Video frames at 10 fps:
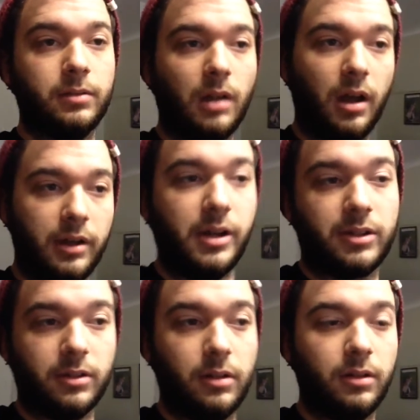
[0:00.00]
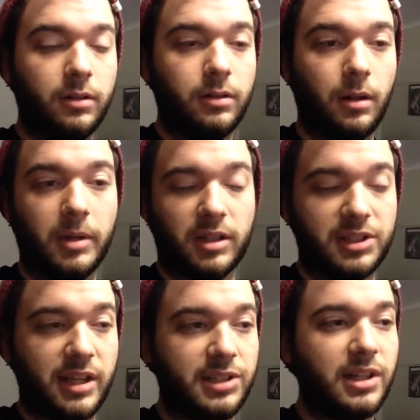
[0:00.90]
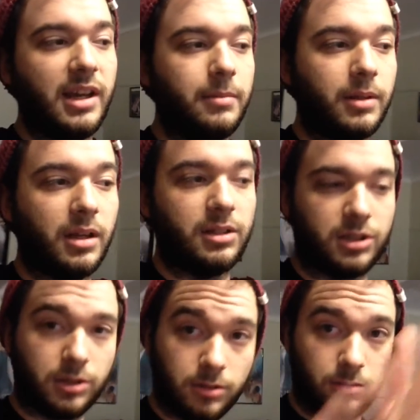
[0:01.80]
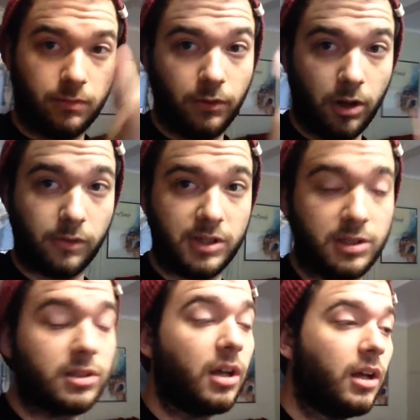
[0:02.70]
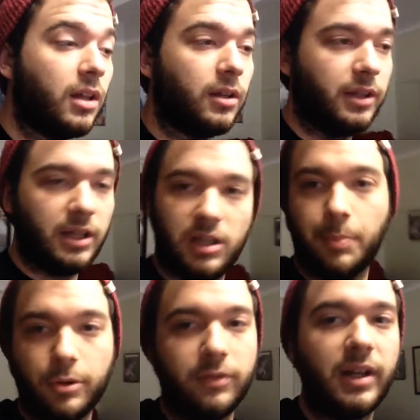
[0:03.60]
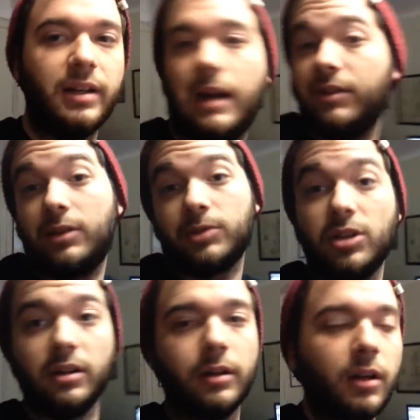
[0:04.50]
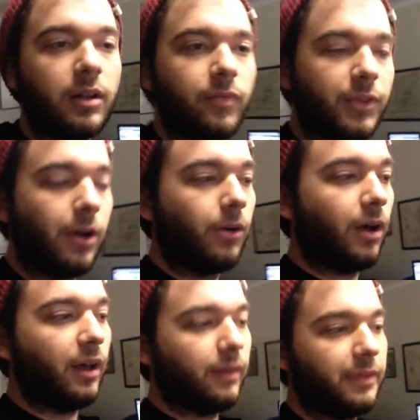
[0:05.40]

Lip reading: Dr. I'm not going to say his name because vlog reasons. He approved it. Everything was good. So,